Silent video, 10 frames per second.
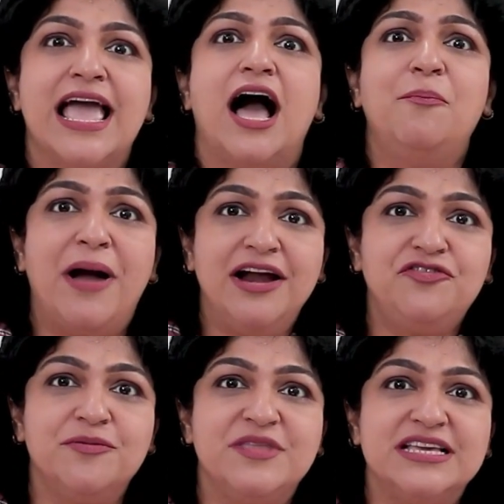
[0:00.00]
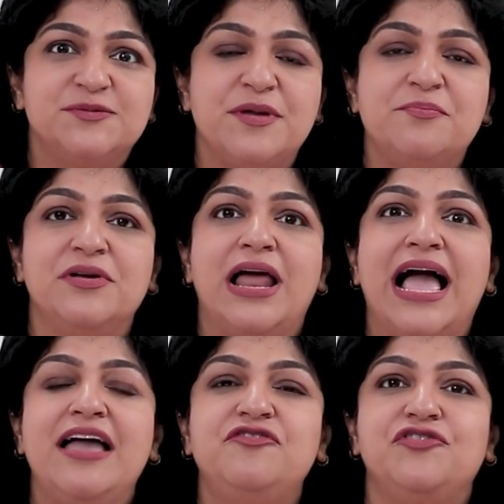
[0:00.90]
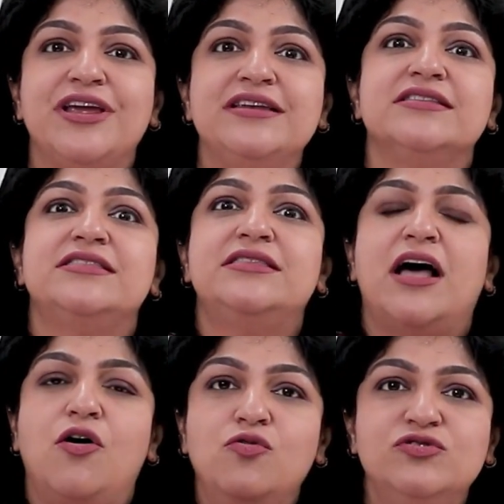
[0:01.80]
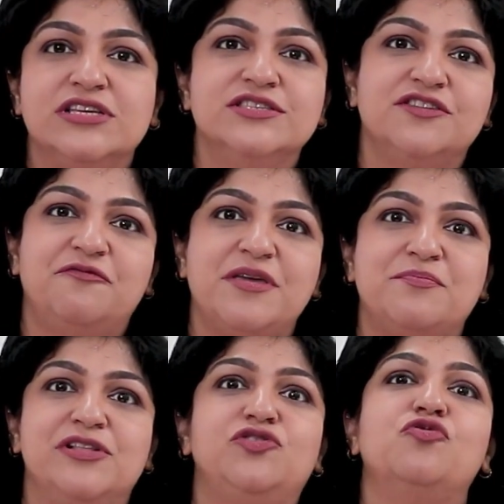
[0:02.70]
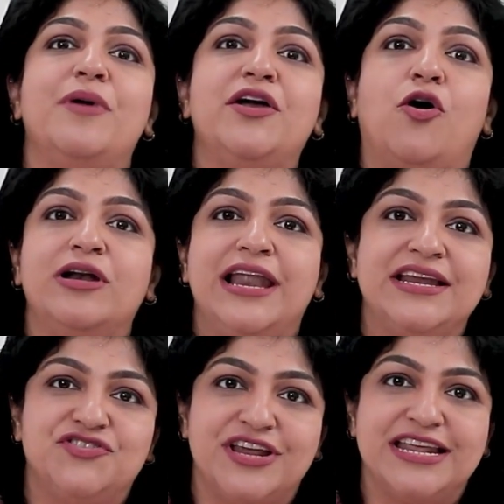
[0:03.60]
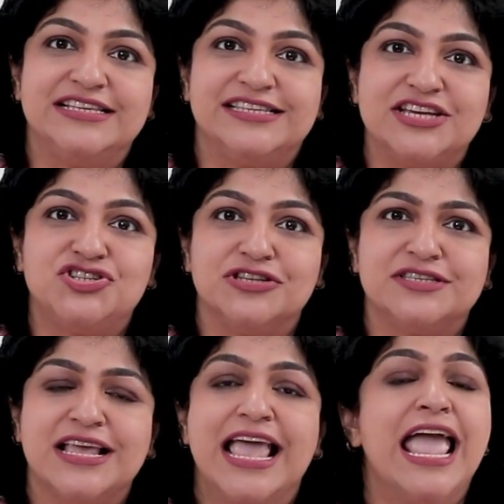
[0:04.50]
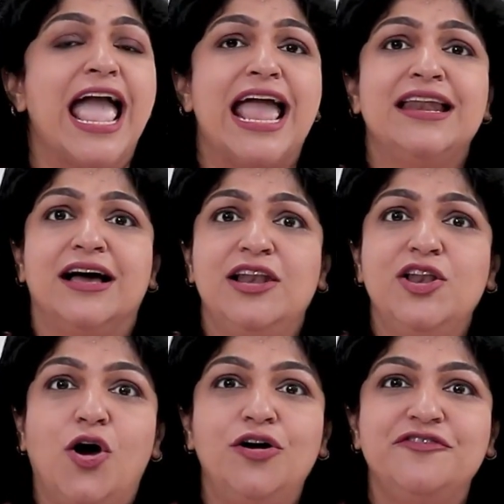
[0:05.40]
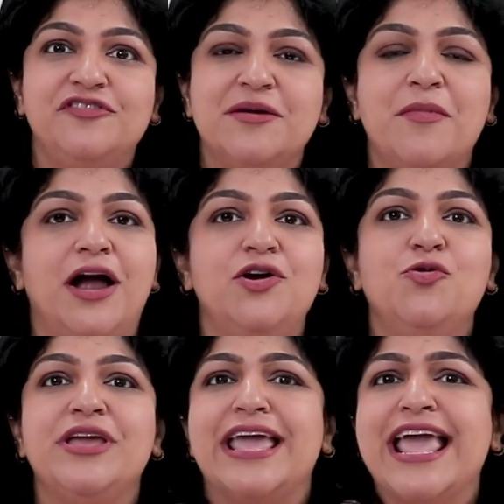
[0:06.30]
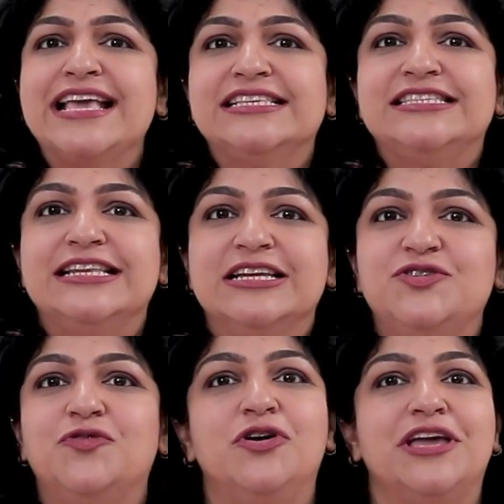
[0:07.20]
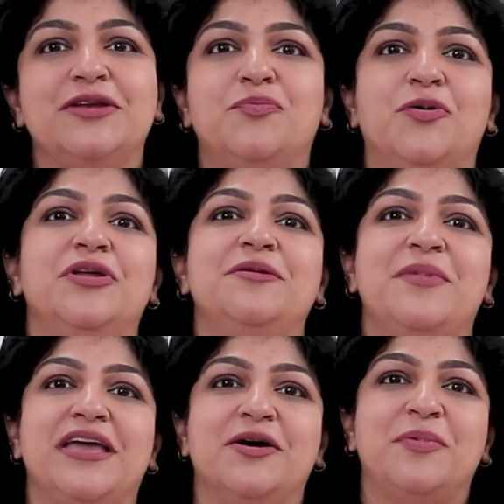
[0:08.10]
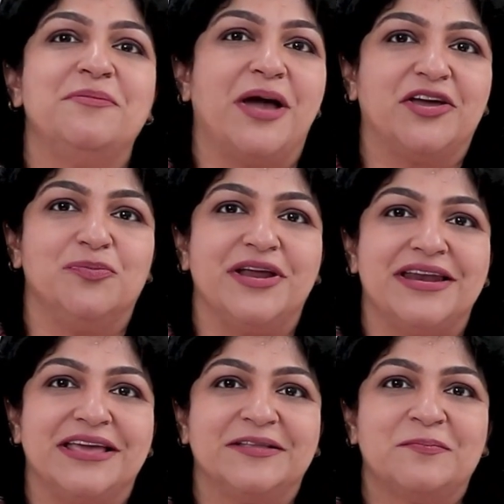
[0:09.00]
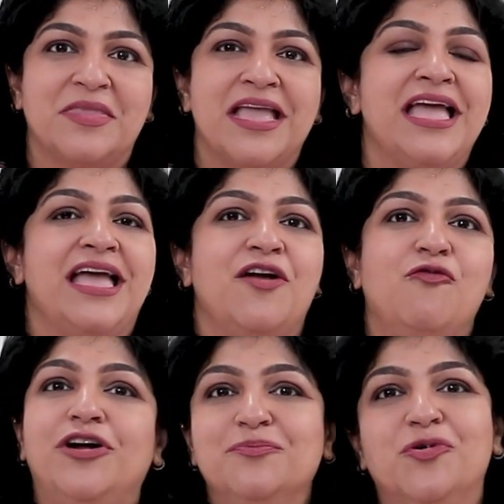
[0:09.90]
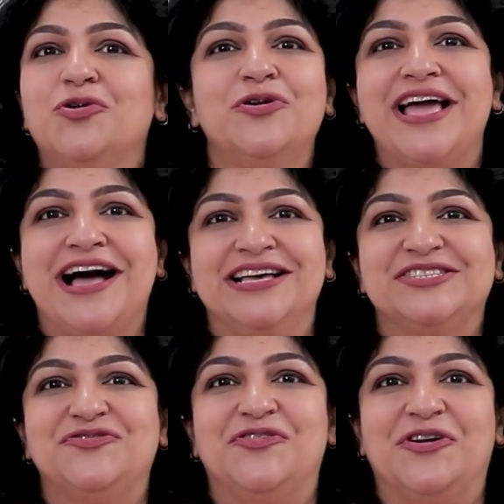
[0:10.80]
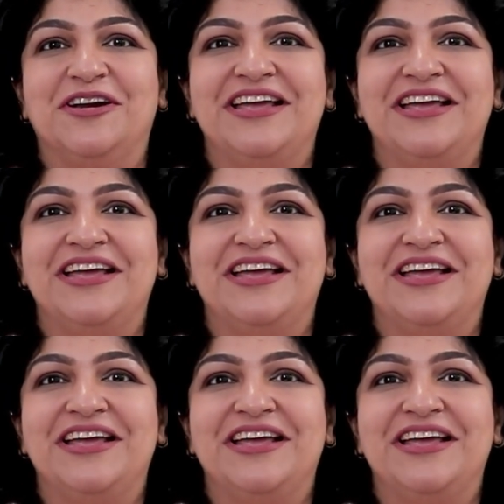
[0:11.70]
Apart from these people, I have trained thousands of people through my online training sessions, and a lot of them are doing excellent work in permanent makeup and microblading. What more could I ask for?